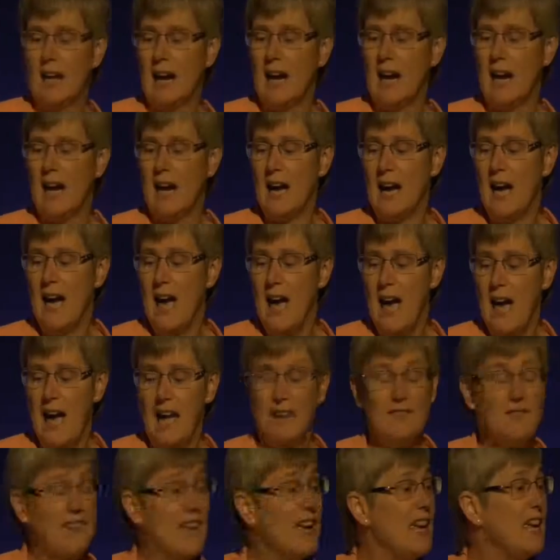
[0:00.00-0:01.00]

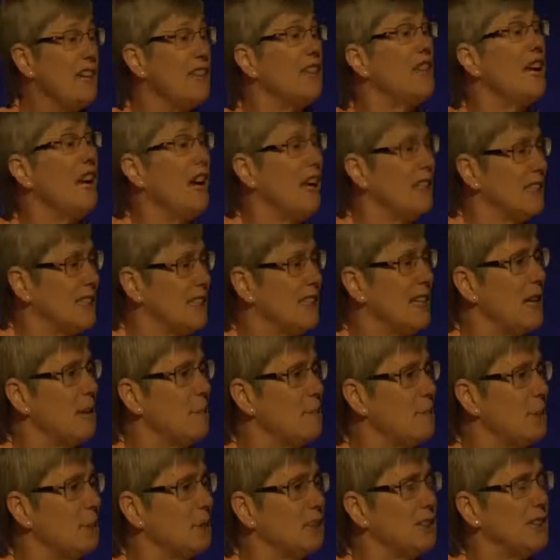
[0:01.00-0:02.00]
And then
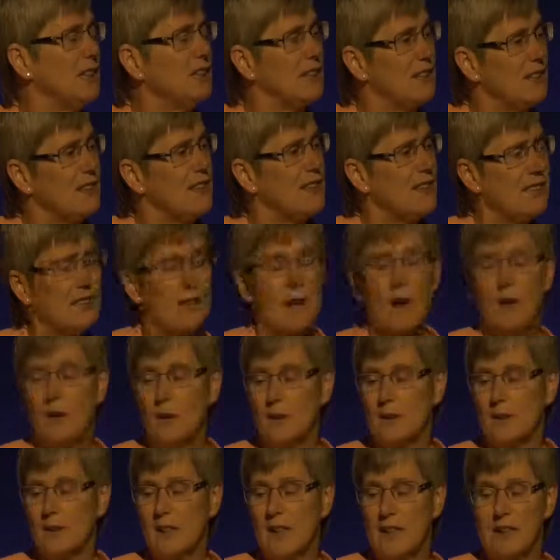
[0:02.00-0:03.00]
assembles into these
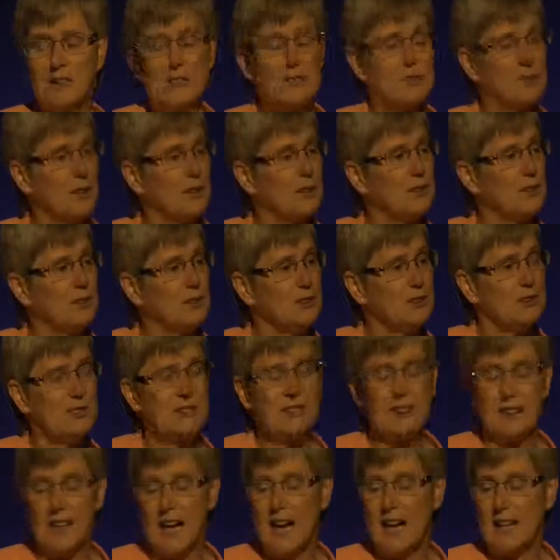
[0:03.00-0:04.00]
collar-like structures
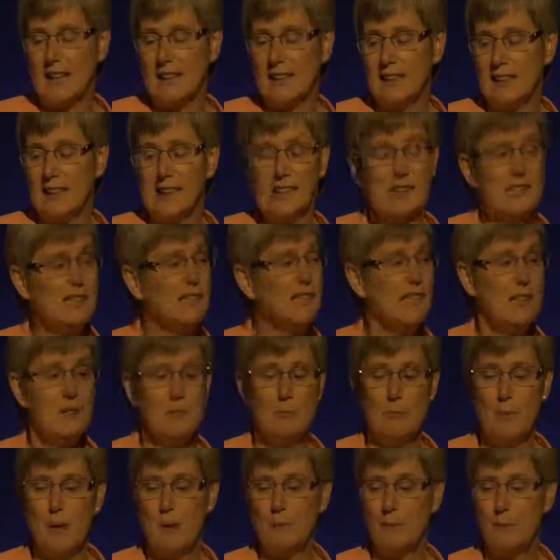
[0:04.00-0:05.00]
to catalyze
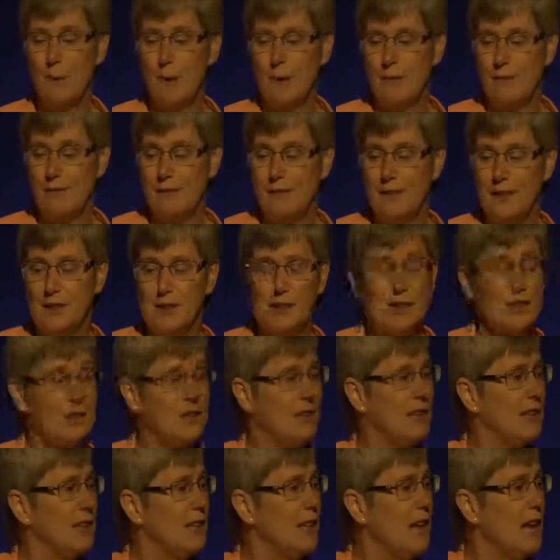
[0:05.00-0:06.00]
membrane fission.
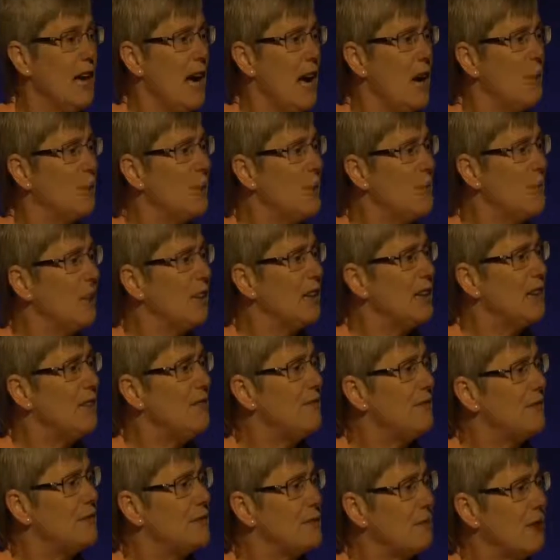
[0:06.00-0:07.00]
We
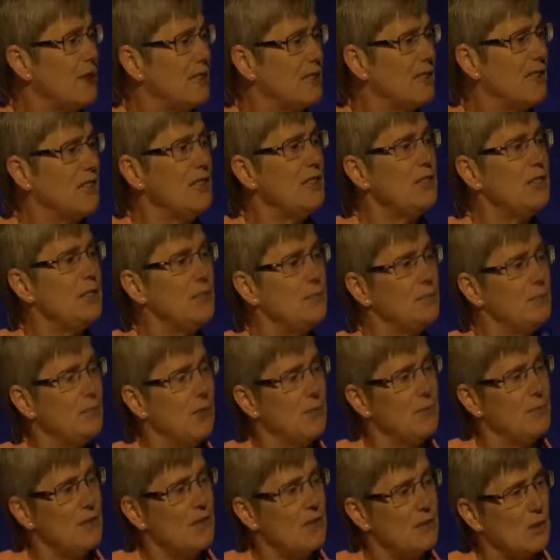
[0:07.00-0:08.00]
believe the transition
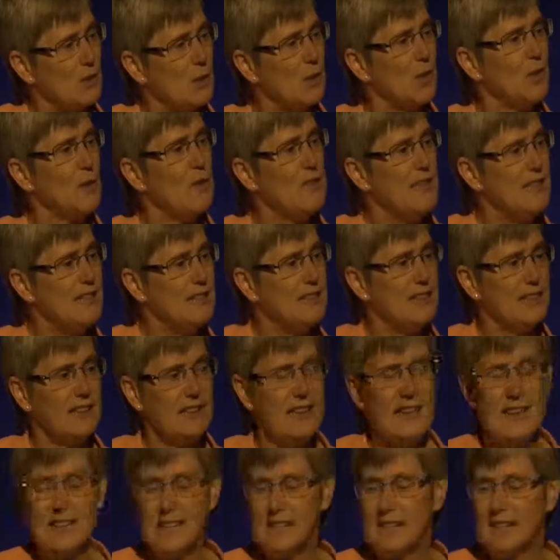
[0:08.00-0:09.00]
from these early to
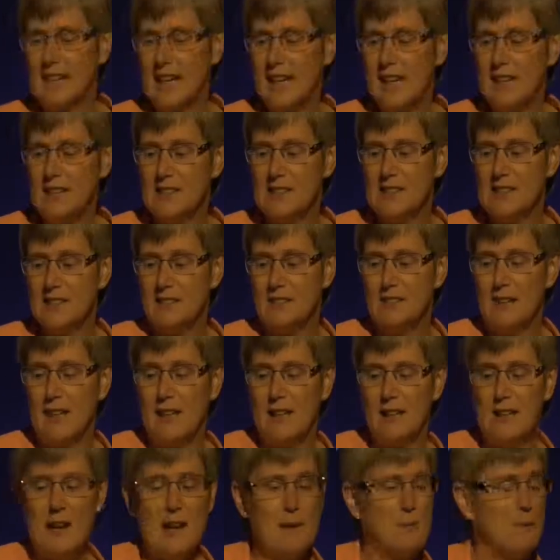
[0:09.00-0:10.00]
late stages of
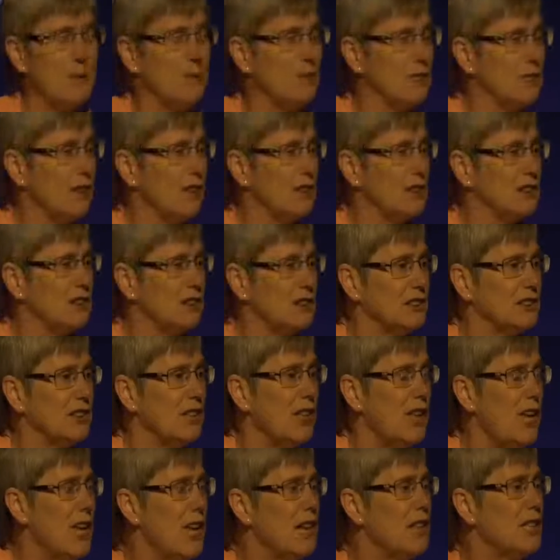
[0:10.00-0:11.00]
dynamin function
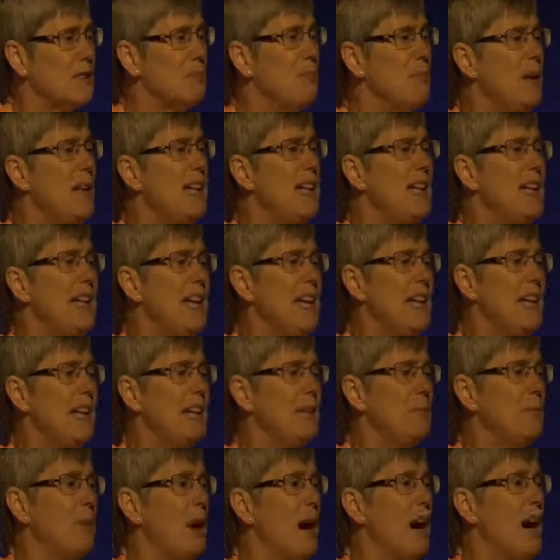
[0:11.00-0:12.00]
is
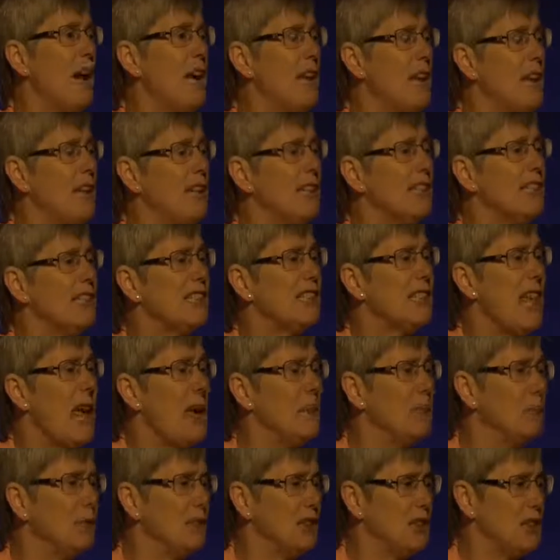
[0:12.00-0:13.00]
mediated by an
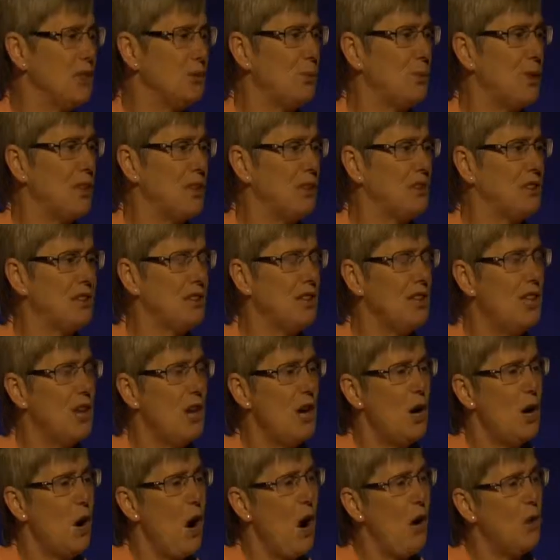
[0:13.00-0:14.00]
assembly switch.
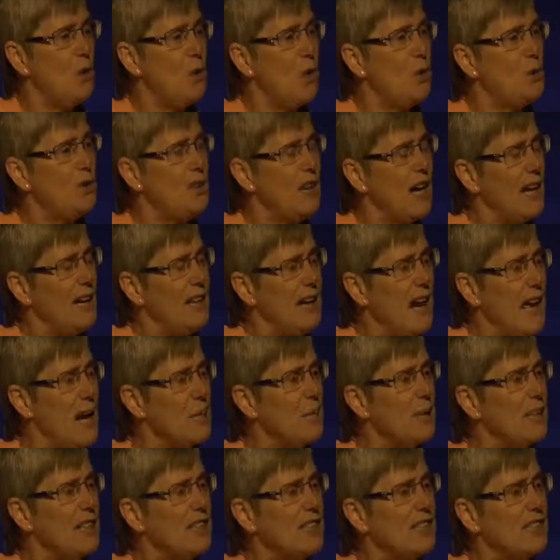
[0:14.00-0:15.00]
Although
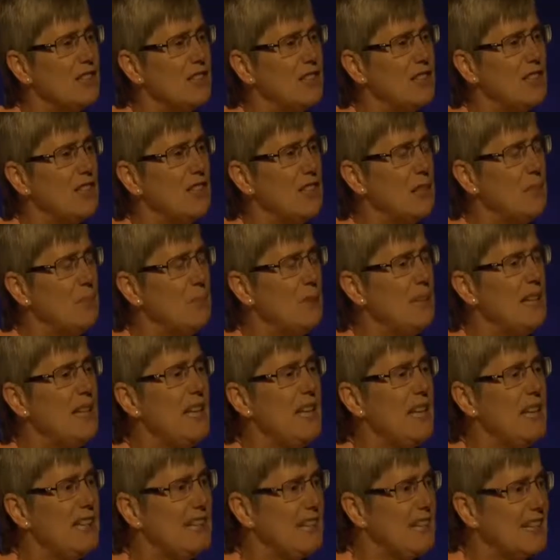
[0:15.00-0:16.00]
dynamin is a
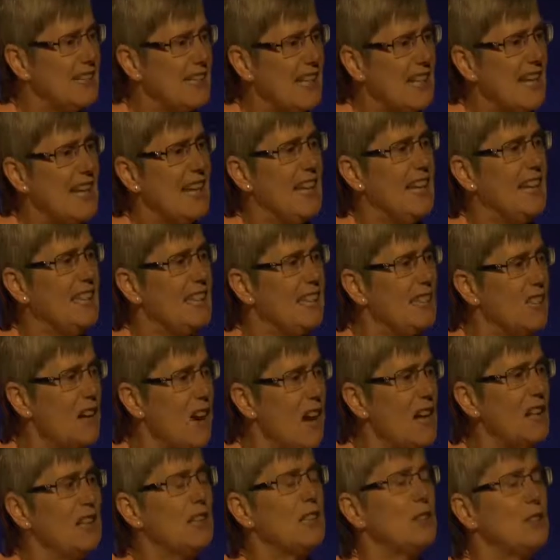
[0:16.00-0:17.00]
GTPase, it is
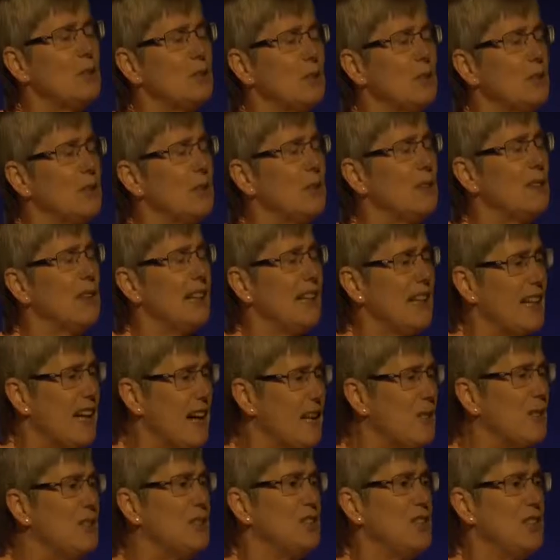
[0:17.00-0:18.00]
not controlled like
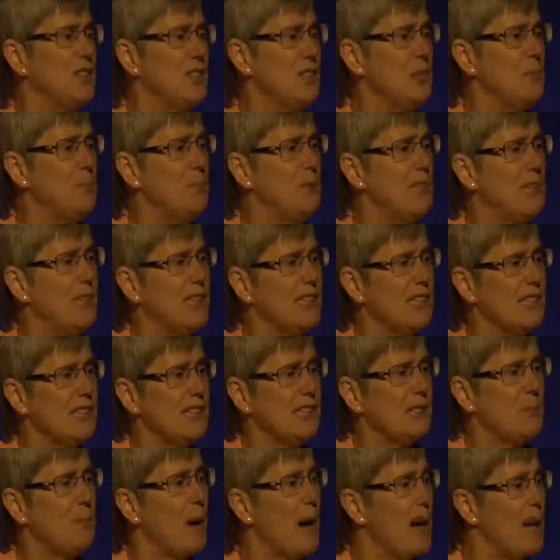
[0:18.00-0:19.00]
other
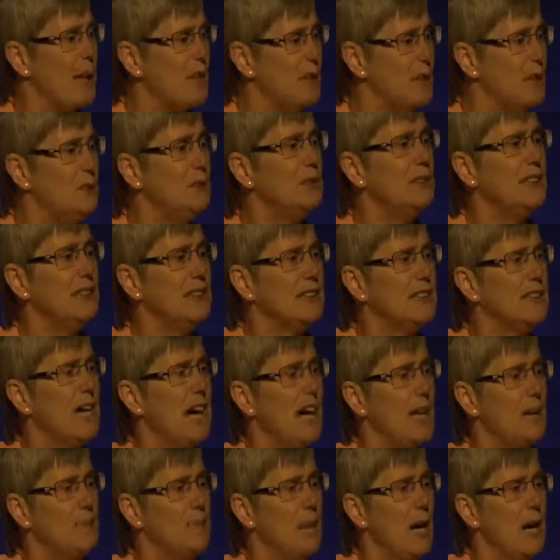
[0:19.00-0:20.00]
GTPases by a
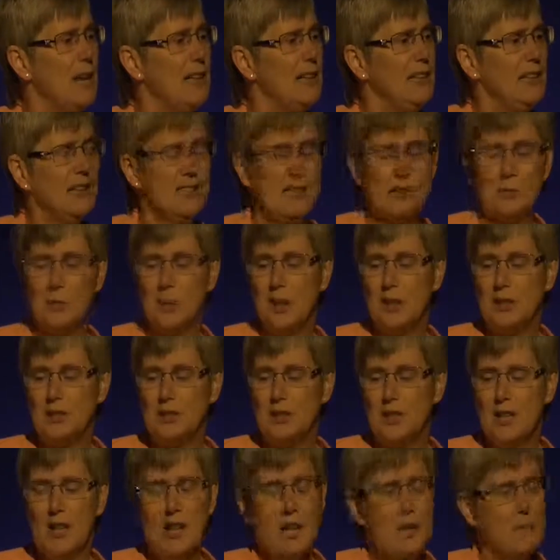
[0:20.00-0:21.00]
nucleotide binding
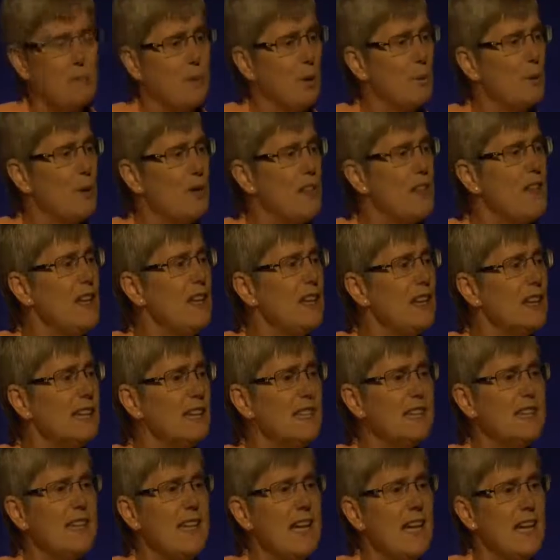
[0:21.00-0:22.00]
switch, but we think
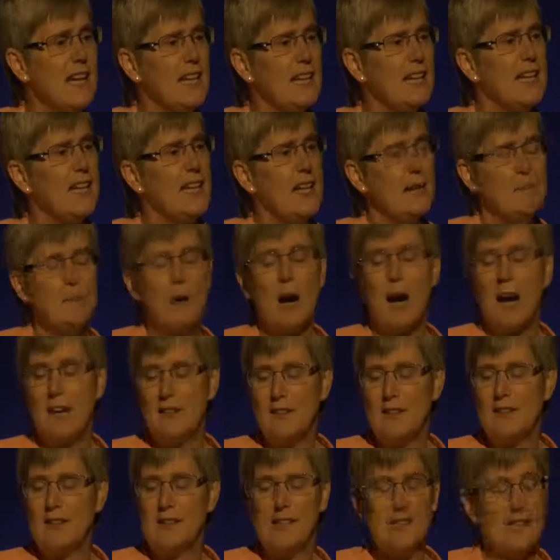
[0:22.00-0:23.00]
instead by
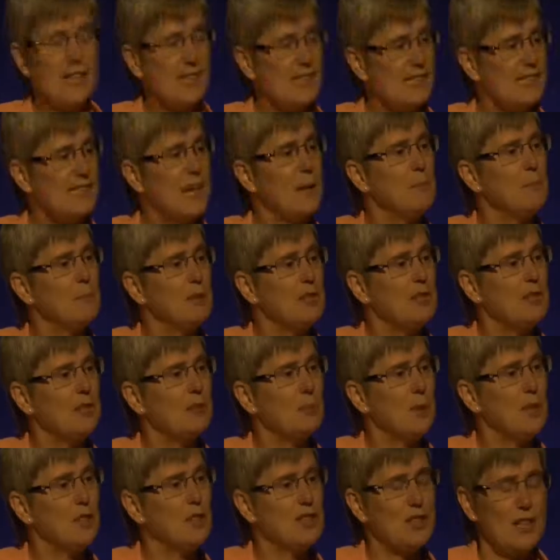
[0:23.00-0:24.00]
this assembly
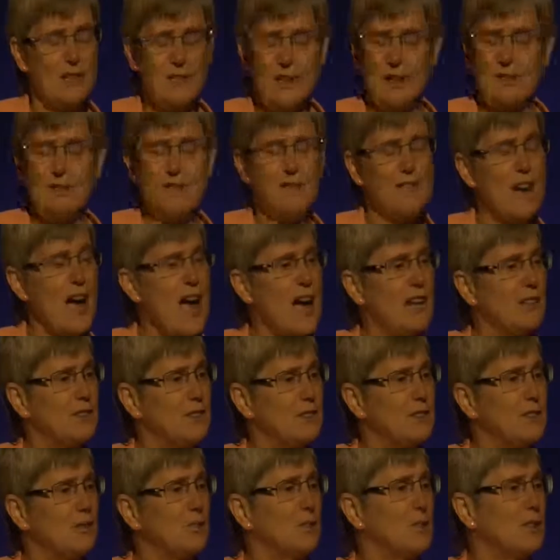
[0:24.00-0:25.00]
switch, and that
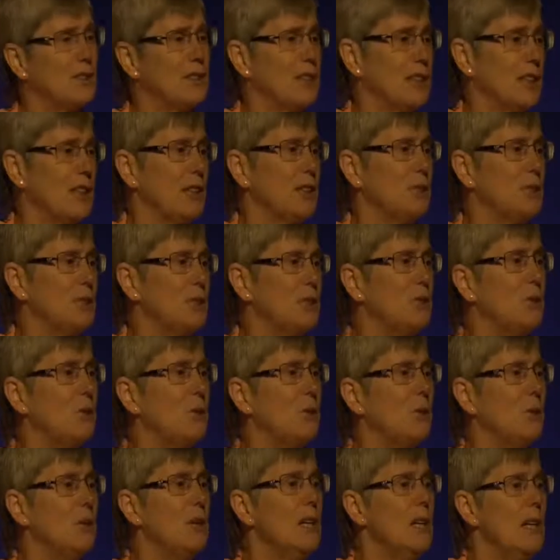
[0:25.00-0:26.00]
factors work to
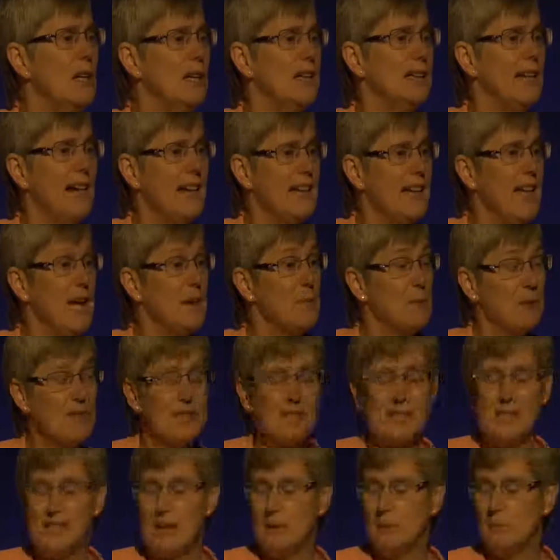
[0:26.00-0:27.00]
control dynamin
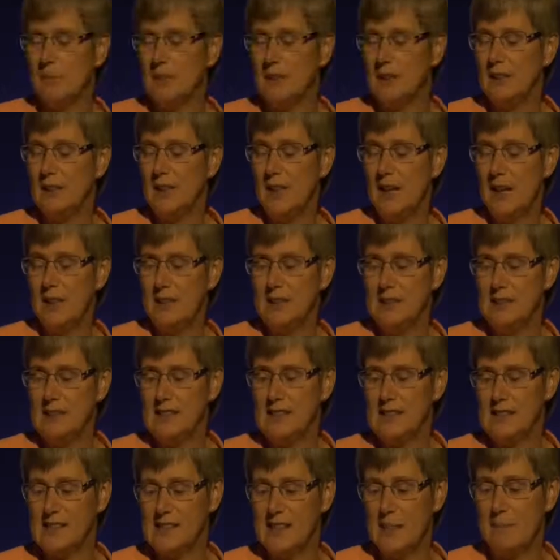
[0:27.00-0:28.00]
assembly and
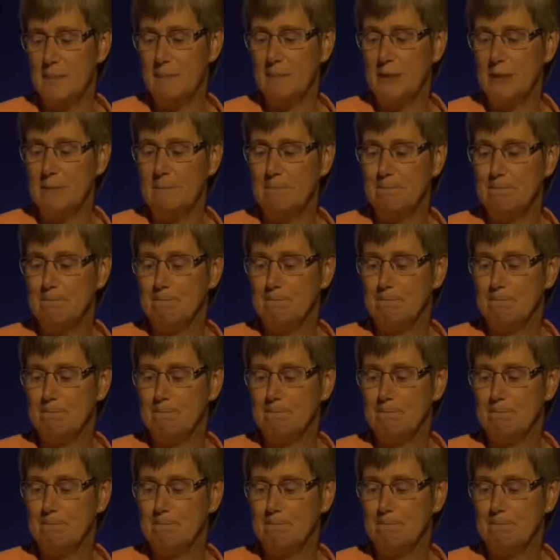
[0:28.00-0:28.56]
disassembly.